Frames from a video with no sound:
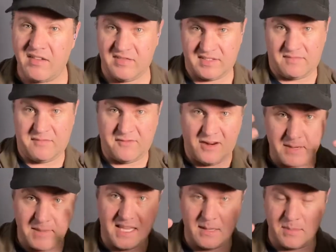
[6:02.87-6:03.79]
this in front of
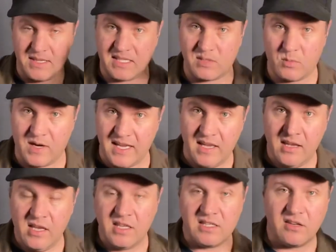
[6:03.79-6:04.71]
me coming this way.
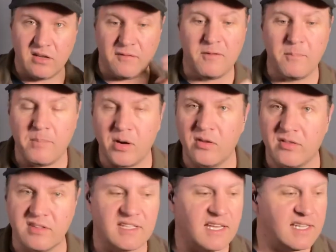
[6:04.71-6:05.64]
So I got it from
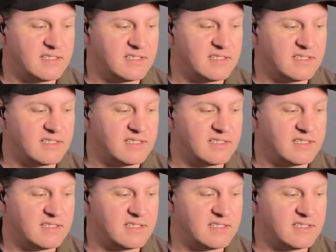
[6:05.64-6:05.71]
both